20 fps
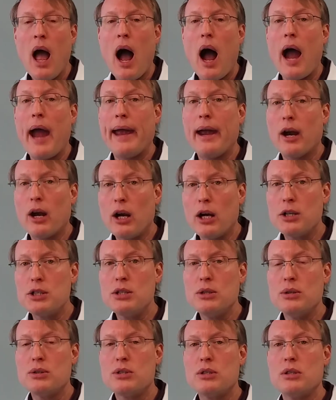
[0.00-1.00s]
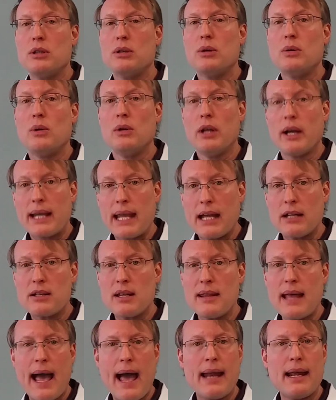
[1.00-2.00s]
I urge you to look into
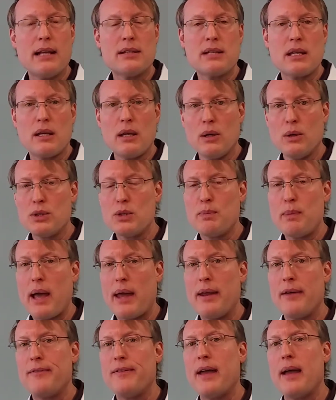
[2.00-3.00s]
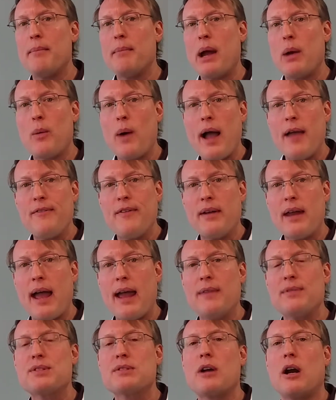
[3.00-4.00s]
that. It's a huge benefit. My wife and I
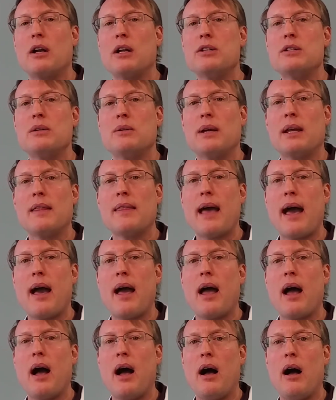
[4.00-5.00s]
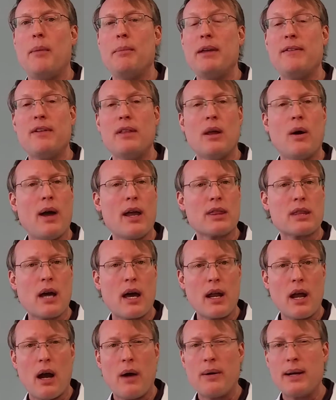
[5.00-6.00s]
have started doing that, even though I
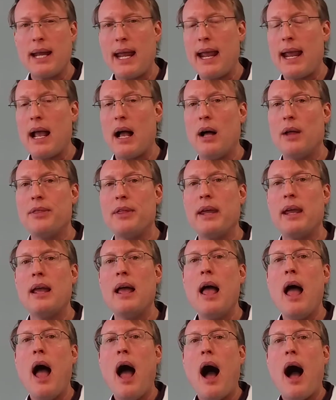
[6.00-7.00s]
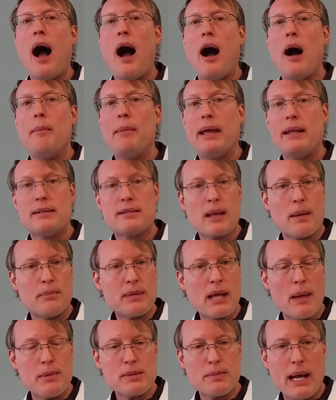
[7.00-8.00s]
thought I already ate healthy, and
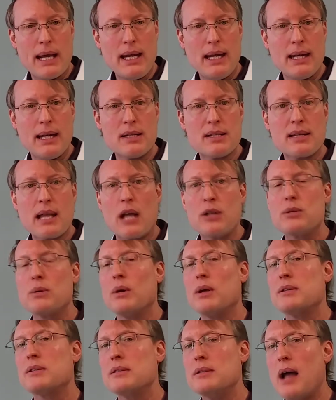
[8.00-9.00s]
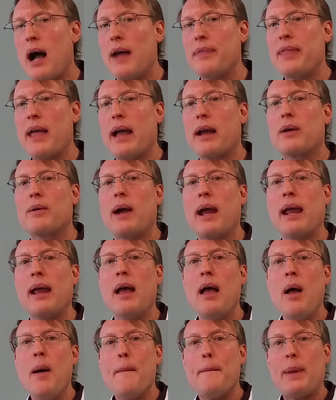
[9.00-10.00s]
sometimes my eating schedule is not that great,
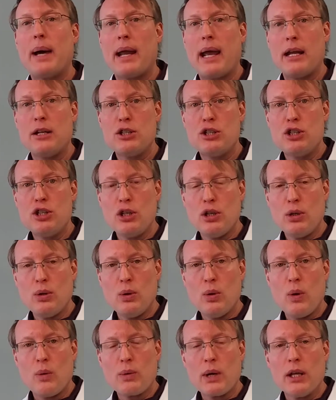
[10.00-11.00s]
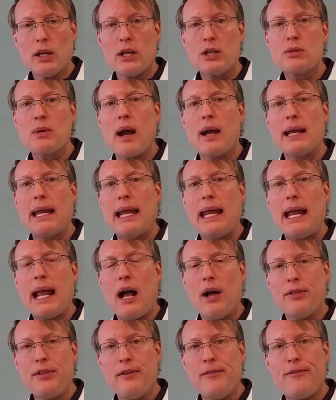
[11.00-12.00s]
but I do really try to eat
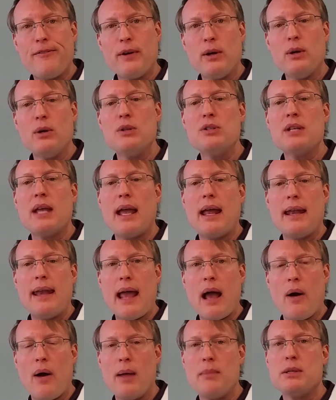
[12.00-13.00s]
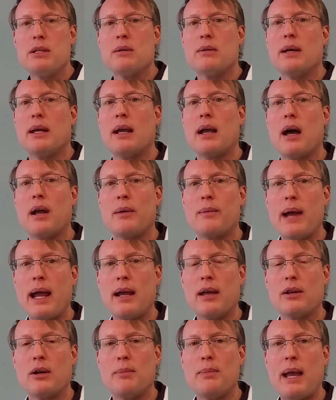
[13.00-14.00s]
healthy foods, and now I'm doing on a
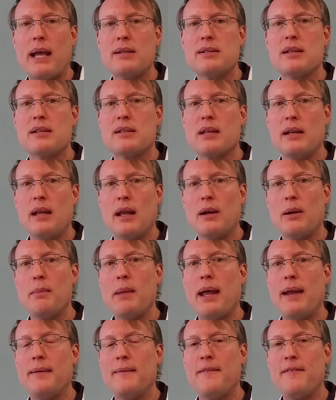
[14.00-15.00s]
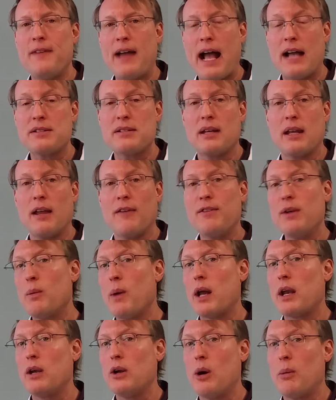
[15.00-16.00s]
regular basis an intermittent fasting. If you
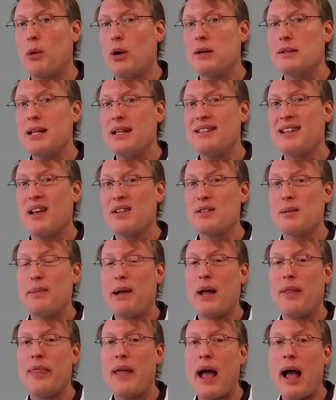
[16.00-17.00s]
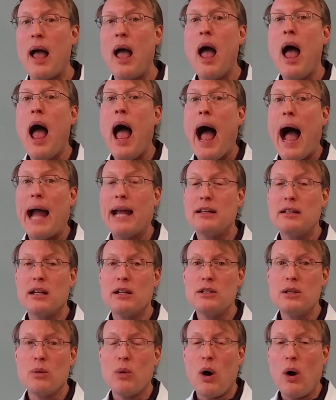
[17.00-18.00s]
want to know more details about that, I
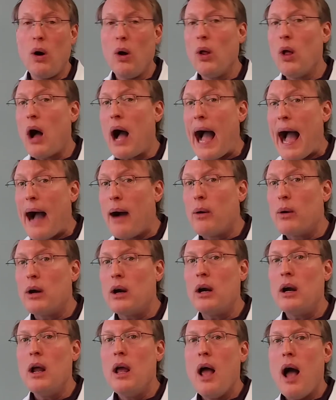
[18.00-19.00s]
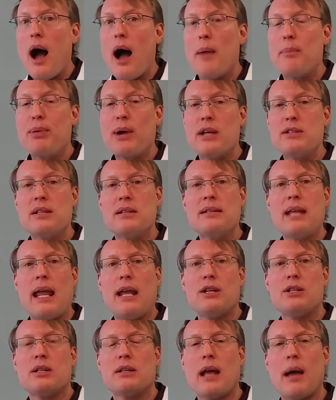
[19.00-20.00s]
did do a whole hour
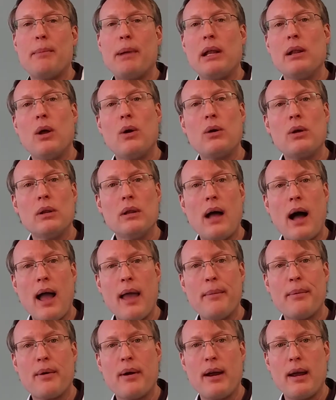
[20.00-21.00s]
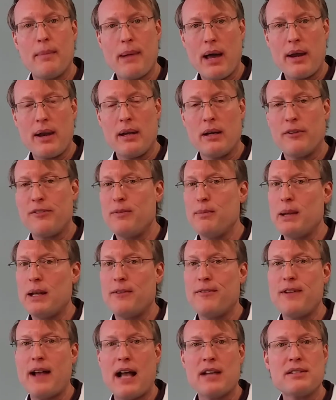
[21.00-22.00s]
presentation at my local library about intermittent
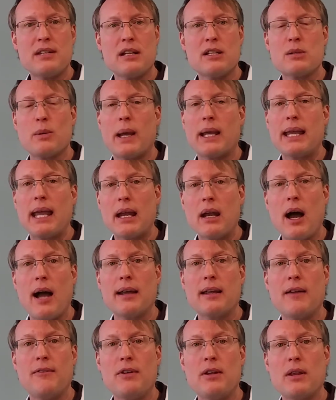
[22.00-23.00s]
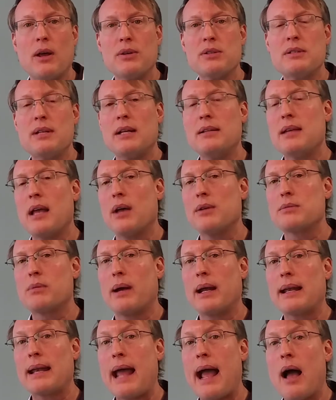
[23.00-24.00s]
fasting, so I cannot give you those details
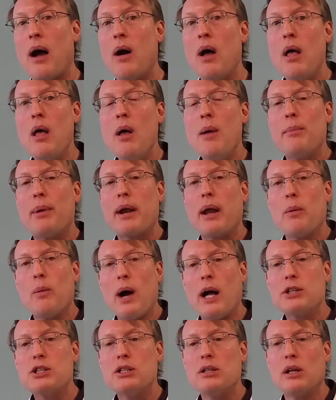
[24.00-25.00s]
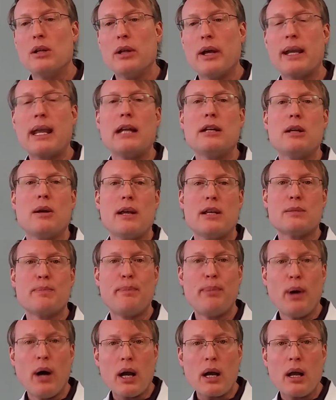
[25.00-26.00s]
right now, but I want you to look into his
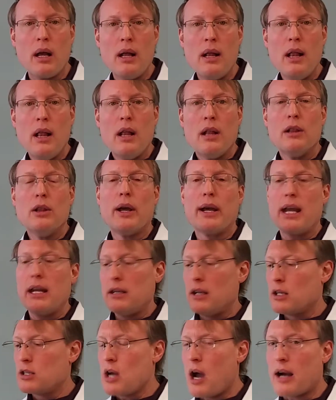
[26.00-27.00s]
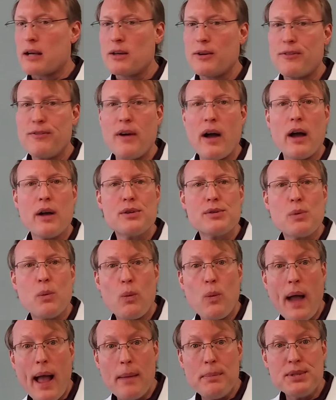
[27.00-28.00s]
book, look into Dr. Fung's
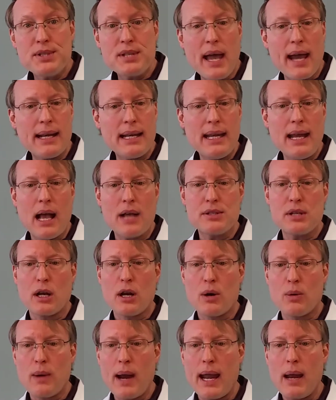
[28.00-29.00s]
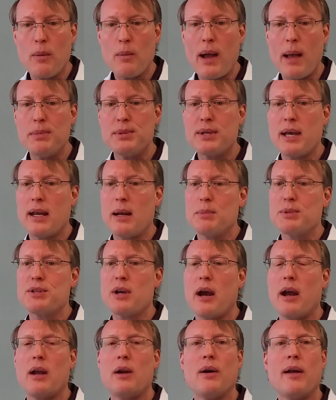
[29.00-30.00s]
website. He has a great website. I'm
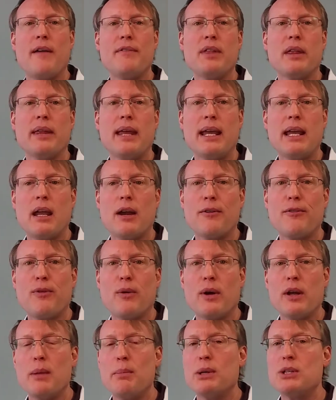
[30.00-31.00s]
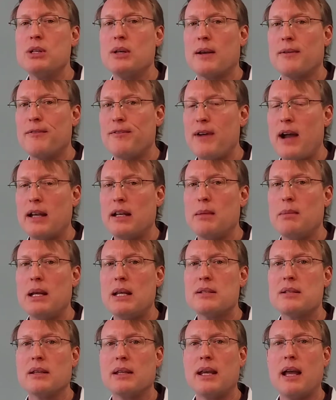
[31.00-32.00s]
sorry I don't have the link here for you, but you can find him
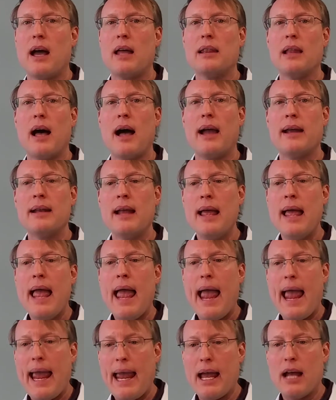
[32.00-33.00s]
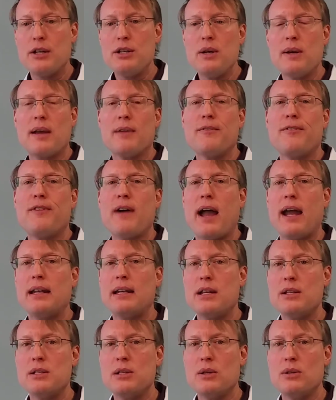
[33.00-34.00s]
easily online, and you can find
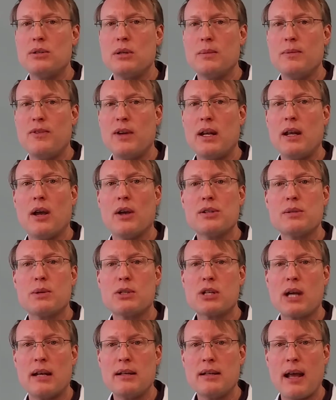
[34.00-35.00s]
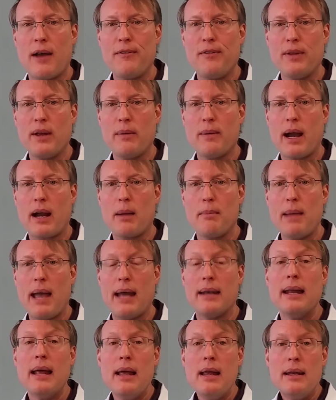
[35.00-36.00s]
his YouTube videos, which I definitely recommend.